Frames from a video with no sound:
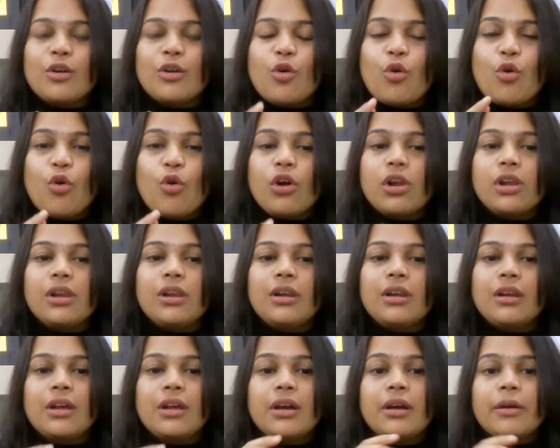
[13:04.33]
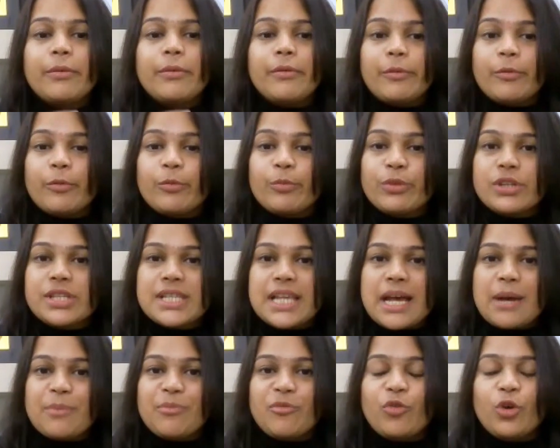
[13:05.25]
whole
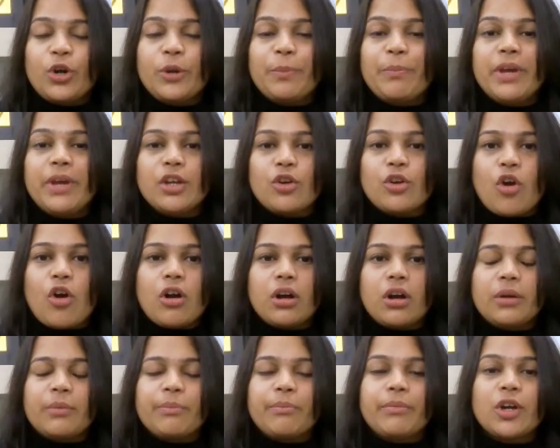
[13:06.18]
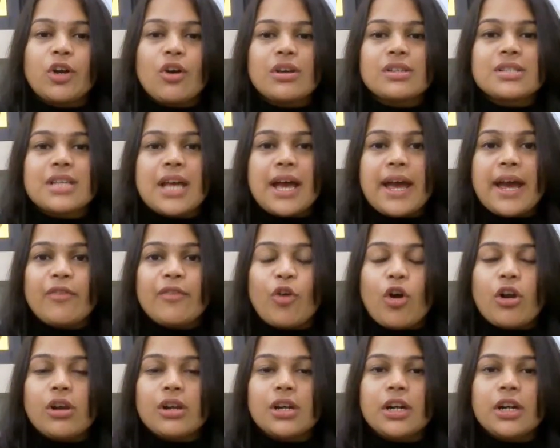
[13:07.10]
sum would be wrong, because I have
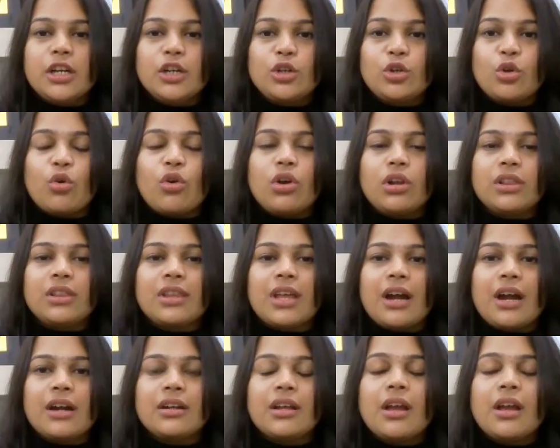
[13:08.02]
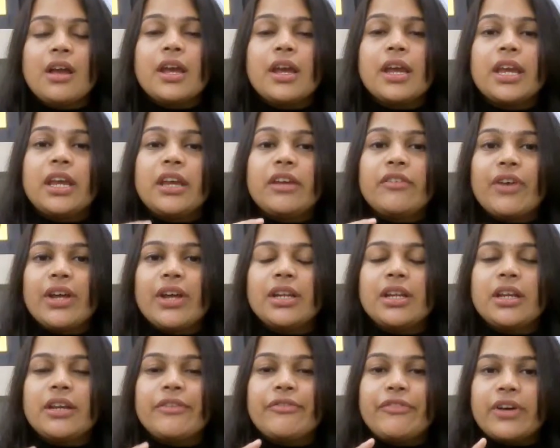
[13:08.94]
already told that even
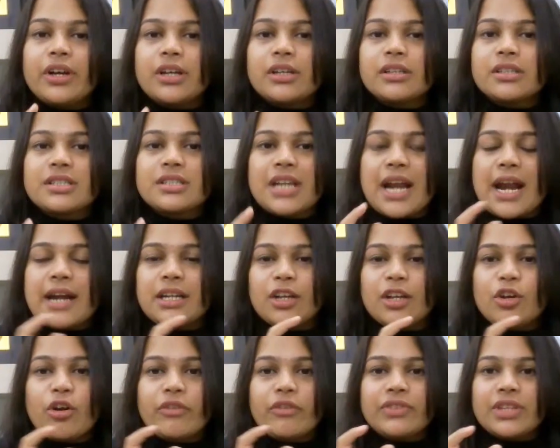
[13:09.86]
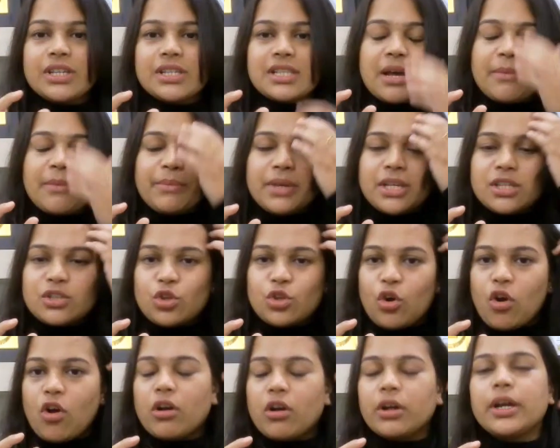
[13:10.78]
if a starting of the sum is
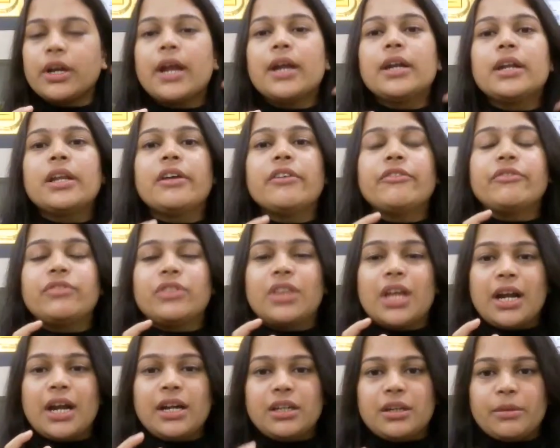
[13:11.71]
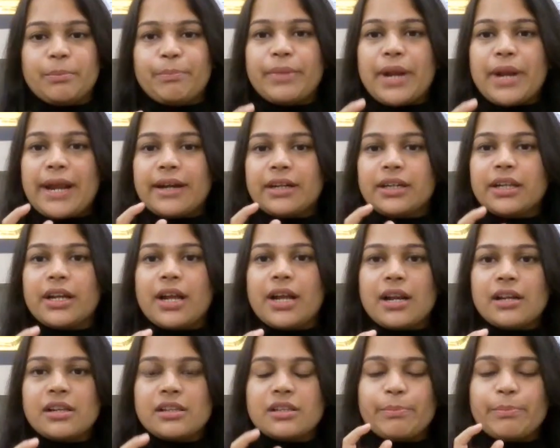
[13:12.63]
wrong and if that
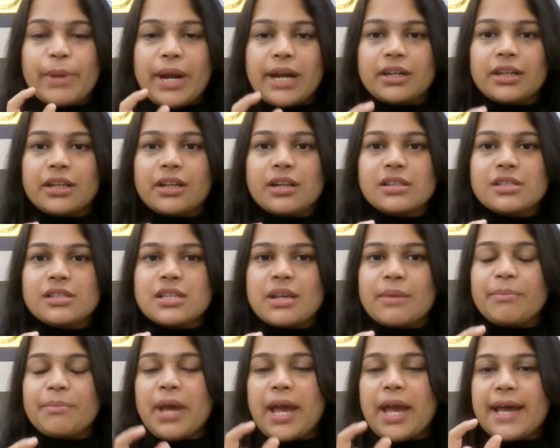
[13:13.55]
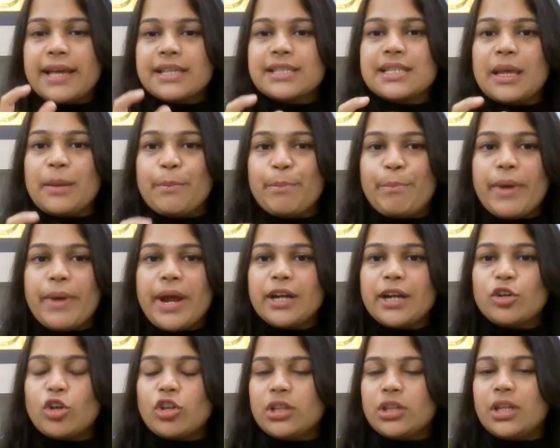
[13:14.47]
practical sum has
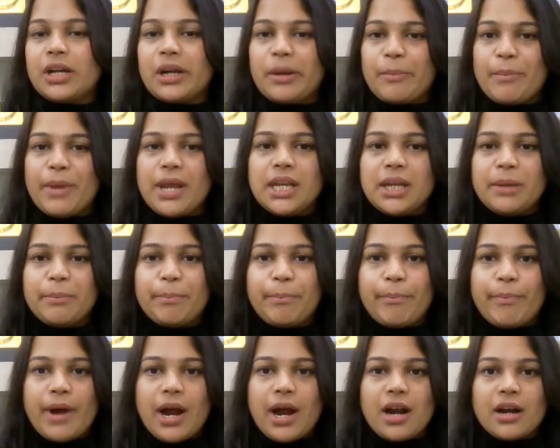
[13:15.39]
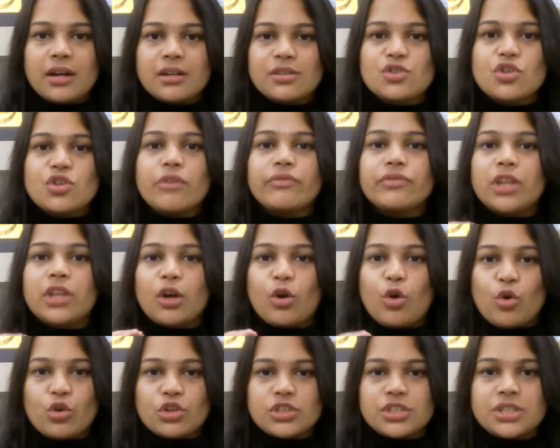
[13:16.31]
impact on the remaining parts of the
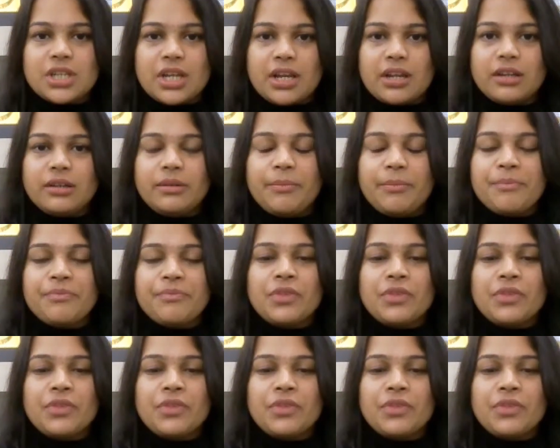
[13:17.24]
question,